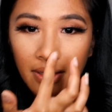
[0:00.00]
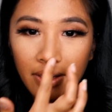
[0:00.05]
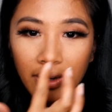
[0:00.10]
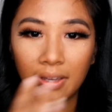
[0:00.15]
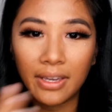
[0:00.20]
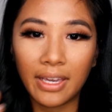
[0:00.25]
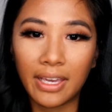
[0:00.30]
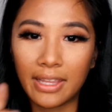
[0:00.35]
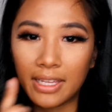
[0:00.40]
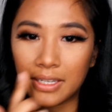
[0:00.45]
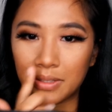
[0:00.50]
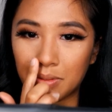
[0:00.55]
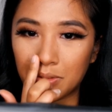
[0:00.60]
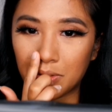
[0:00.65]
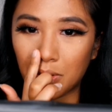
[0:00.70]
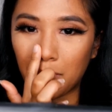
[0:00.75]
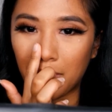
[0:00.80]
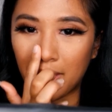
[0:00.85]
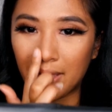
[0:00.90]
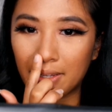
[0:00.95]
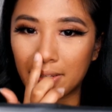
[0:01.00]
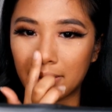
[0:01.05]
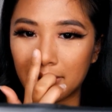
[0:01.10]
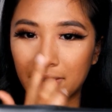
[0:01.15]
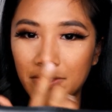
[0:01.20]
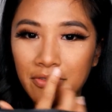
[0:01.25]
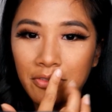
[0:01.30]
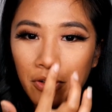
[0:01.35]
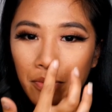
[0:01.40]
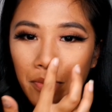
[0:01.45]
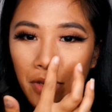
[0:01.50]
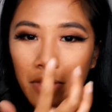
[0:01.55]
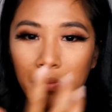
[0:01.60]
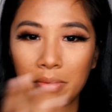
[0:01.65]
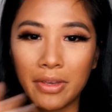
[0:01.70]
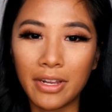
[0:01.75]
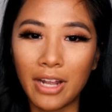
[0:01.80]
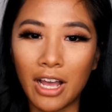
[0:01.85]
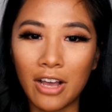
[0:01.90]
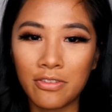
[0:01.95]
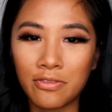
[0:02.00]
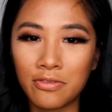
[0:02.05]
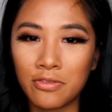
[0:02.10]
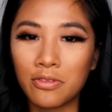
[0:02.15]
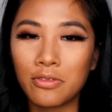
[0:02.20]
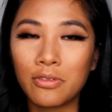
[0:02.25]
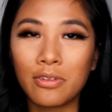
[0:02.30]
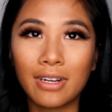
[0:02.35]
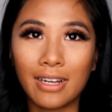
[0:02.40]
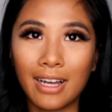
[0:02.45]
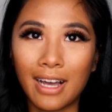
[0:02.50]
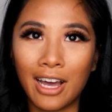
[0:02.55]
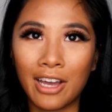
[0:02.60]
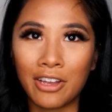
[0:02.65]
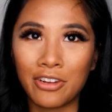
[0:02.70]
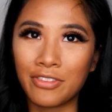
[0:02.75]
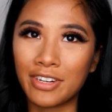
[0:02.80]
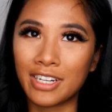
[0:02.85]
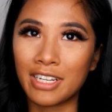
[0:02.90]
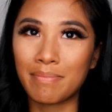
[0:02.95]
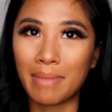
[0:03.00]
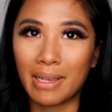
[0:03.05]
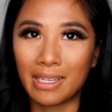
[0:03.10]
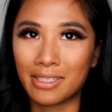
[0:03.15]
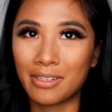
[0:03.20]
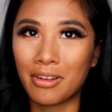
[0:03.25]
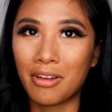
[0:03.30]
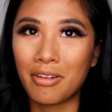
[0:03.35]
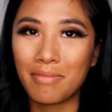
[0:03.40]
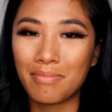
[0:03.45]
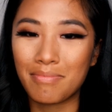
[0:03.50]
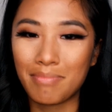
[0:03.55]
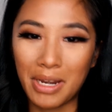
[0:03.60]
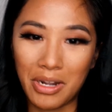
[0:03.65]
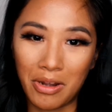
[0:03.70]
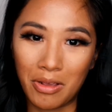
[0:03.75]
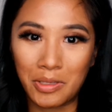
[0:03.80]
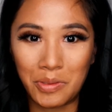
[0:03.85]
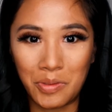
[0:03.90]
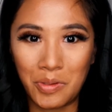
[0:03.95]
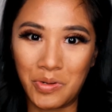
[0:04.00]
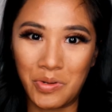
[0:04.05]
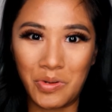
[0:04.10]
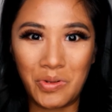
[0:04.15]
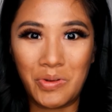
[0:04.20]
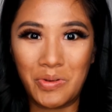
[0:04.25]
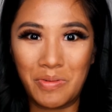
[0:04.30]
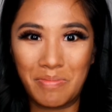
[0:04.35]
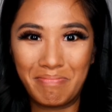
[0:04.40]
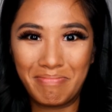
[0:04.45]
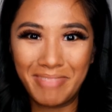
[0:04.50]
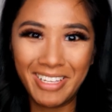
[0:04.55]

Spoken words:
Okay, that's not so bad. For a moment, I thought I already messed up my nose contour.